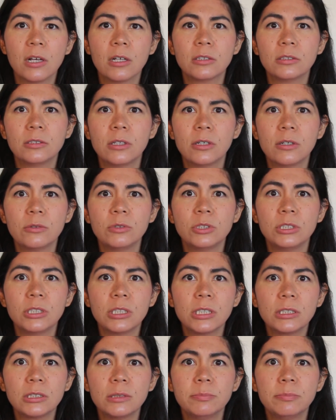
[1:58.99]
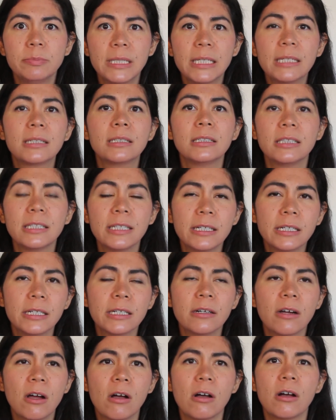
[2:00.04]
So just be
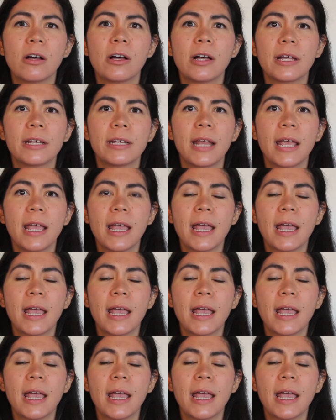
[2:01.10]
clear on